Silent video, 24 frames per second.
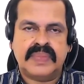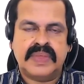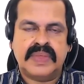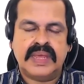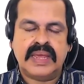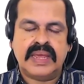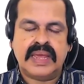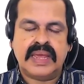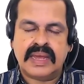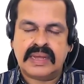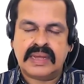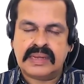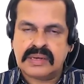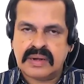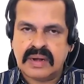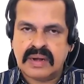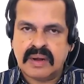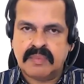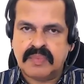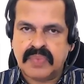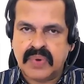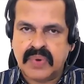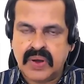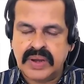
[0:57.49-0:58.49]
the
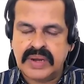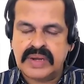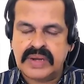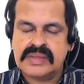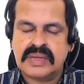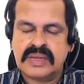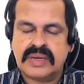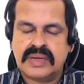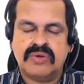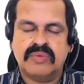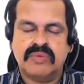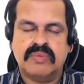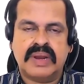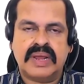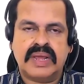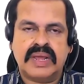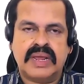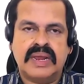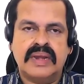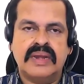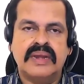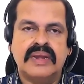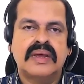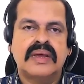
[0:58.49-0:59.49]
extra points that you
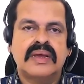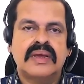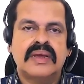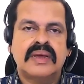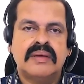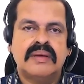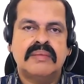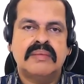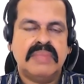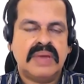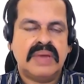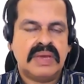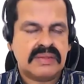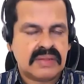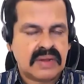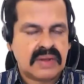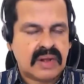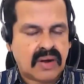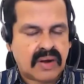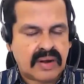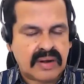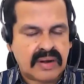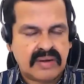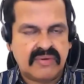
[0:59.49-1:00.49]
bring in makes a
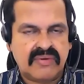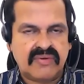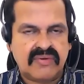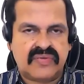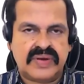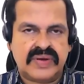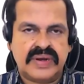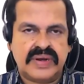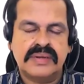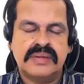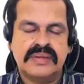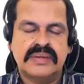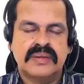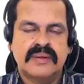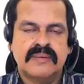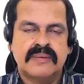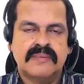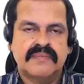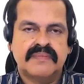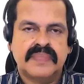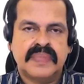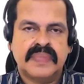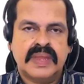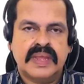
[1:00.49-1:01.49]
lot of difference.
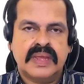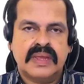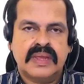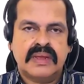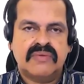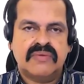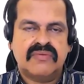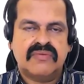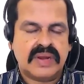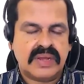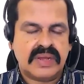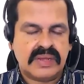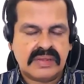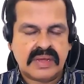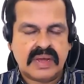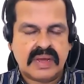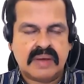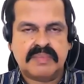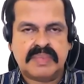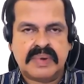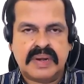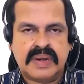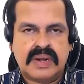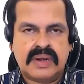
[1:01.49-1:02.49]
For
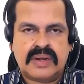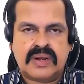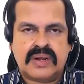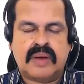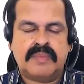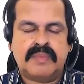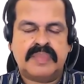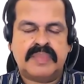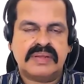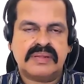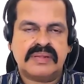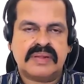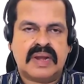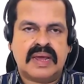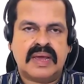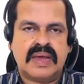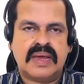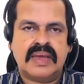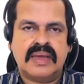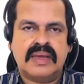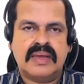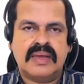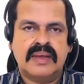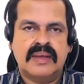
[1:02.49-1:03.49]
example, topics
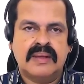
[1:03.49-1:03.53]
like